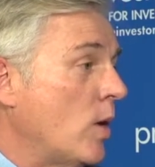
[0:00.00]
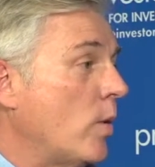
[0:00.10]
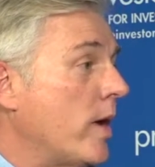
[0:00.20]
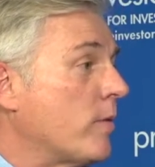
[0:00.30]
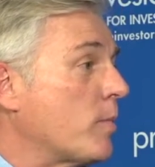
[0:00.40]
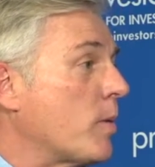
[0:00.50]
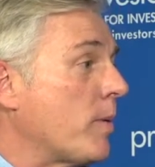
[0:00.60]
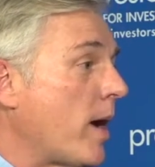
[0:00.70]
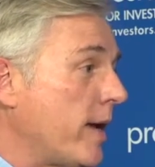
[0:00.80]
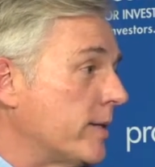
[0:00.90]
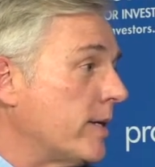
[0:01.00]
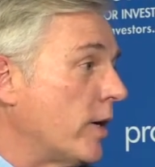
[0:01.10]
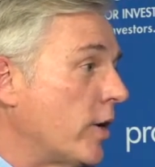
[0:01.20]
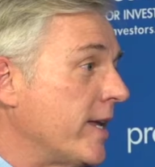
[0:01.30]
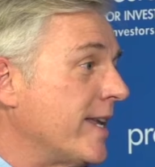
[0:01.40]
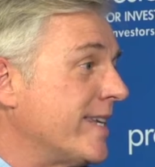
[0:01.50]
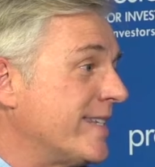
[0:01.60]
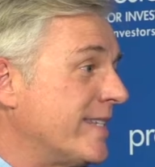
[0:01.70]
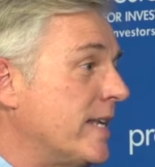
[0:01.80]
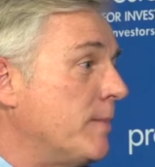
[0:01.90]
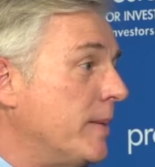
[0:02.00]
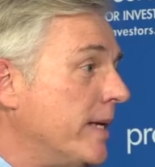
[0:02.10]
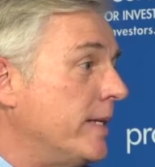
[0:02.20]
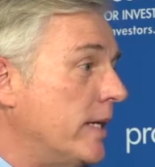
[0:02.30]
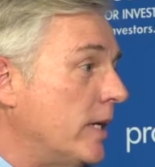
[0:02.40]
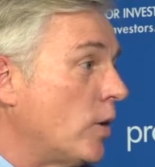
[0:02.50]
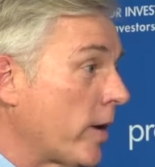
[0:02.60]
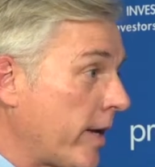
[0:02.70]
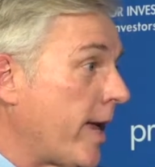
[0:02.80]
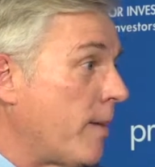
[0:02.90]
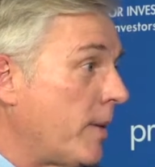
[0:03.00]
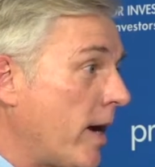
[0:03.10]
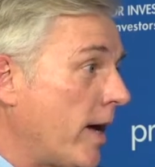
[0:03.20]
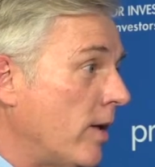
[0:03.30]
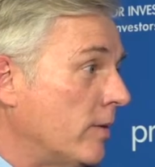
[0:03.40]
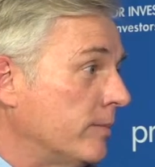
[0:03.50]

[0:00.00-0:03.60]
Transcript: we have a proprietary CBD, or cannabidiol.